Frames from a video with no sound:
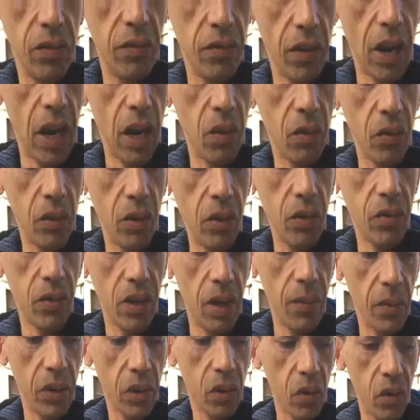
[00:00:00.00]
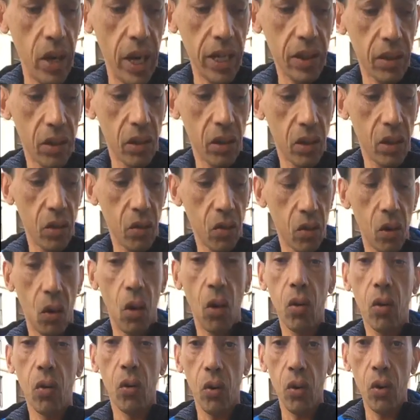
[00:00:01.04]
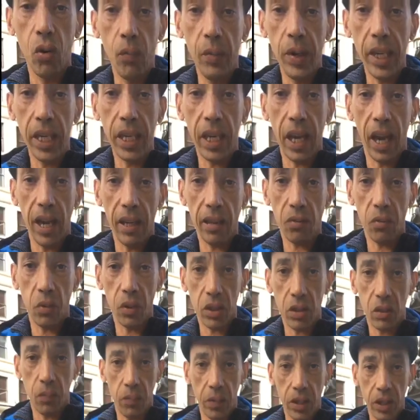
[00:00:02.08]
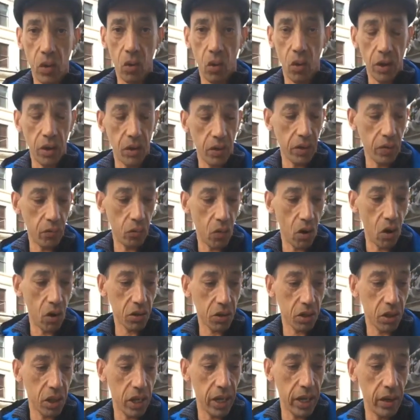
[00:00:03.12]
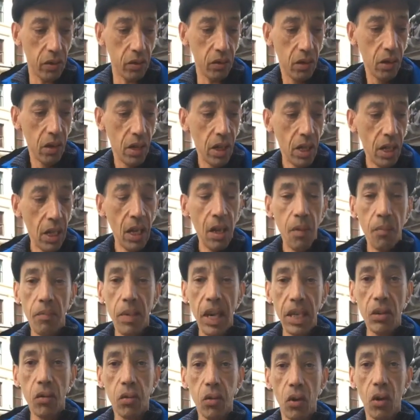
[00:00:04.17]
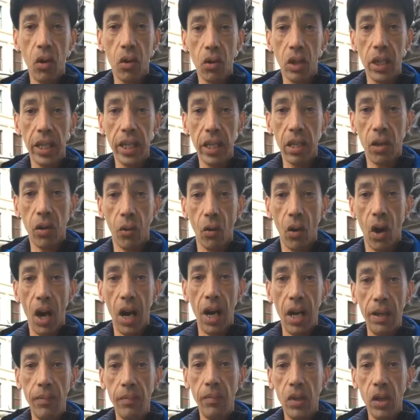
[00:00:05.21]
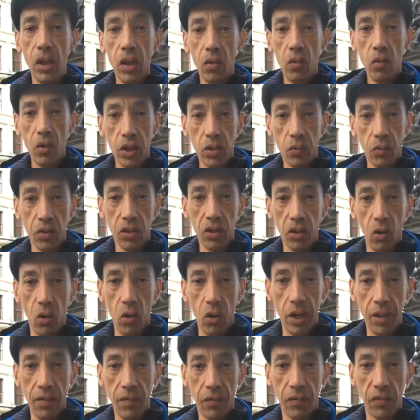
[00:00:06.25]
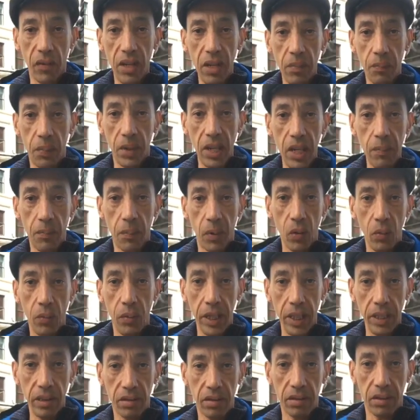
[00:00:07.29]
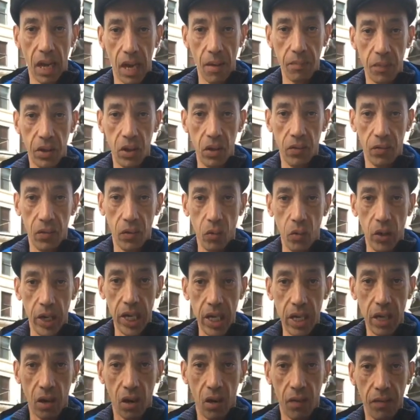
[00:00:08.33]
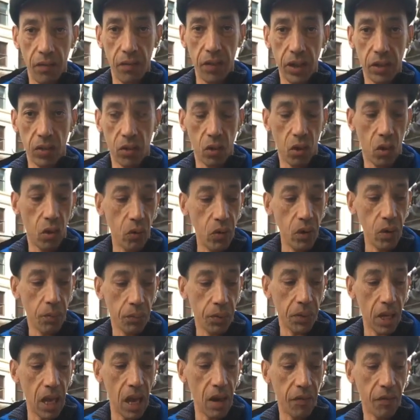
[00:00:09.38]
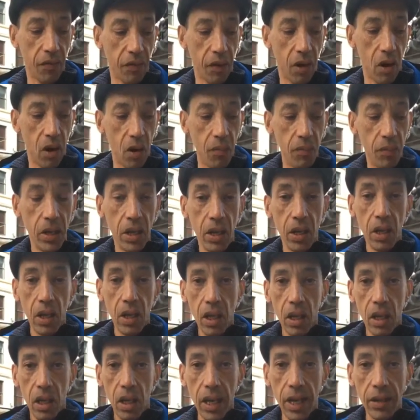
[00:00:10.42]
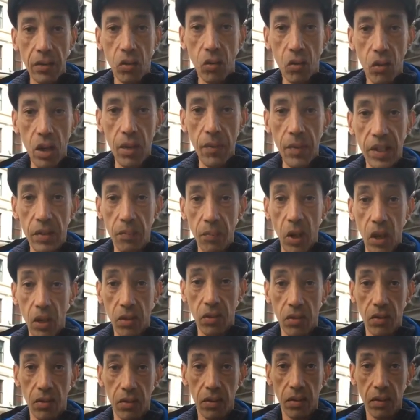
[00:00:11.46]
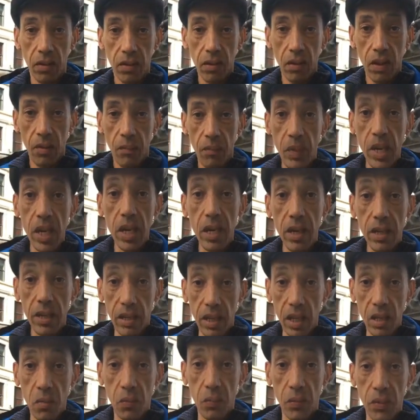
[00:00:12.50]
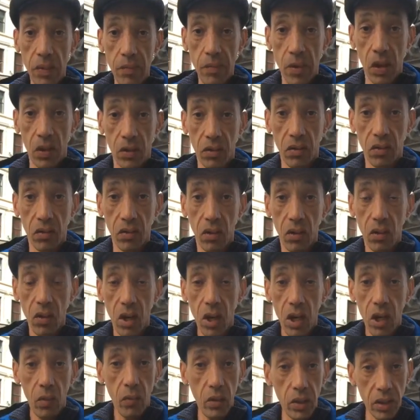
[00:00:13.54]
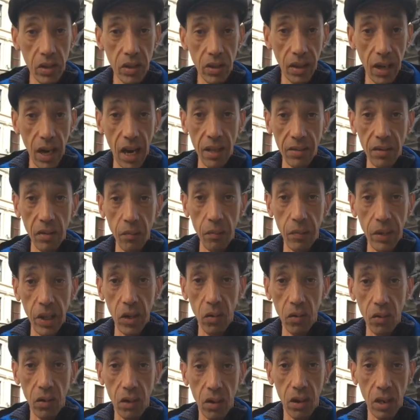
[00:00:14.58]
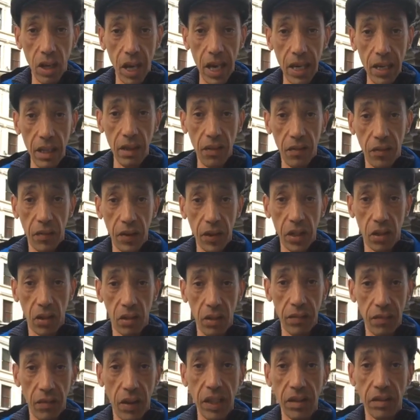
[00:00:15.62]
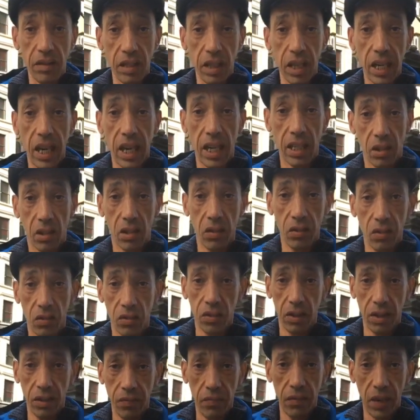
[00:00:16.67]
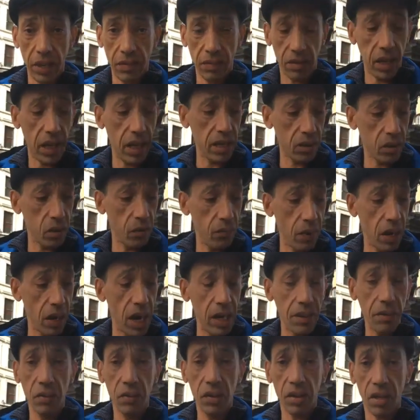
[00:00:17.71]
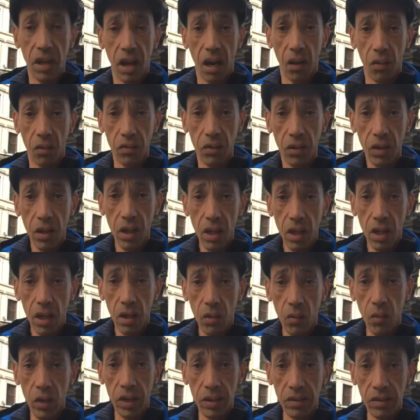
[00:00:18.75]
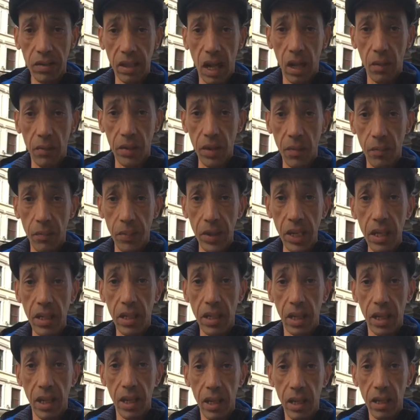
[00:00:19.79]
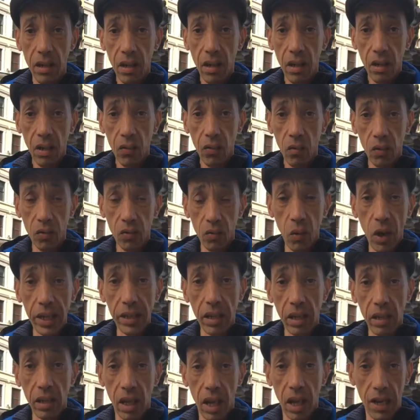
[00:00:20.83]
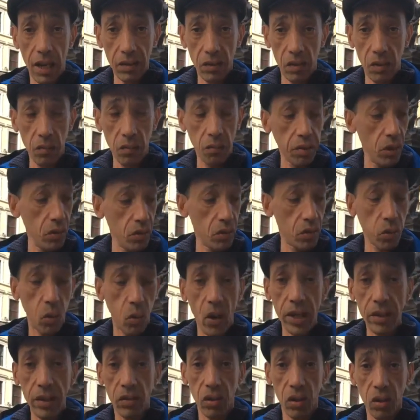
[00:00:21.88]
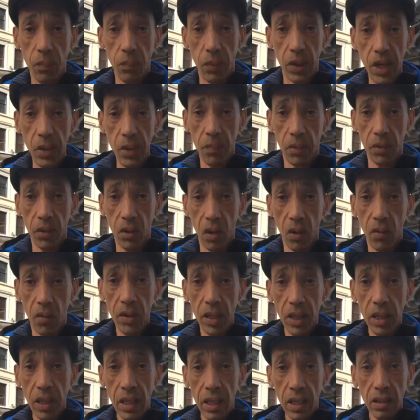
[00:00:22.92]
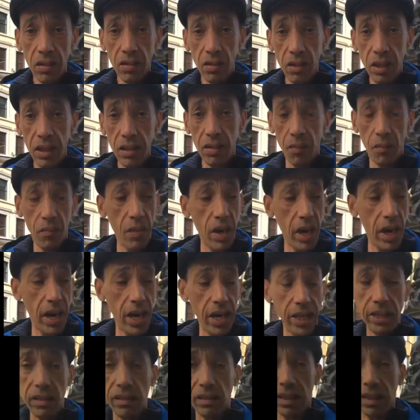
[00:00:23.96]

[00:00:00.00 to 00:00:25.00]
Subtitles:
and values, immigration control, grooming gangs, which has been going on in Rochdale, Metrolink crime, which resulted in 3 people being stabbed the other week on Victoria platform, and Extremism Mosque, meaning Disbury Mosque, which hasn't been under any official investigation, just an investigation by themselves, and where Salman Abedi was radicalised and blew 22 people up. So these are my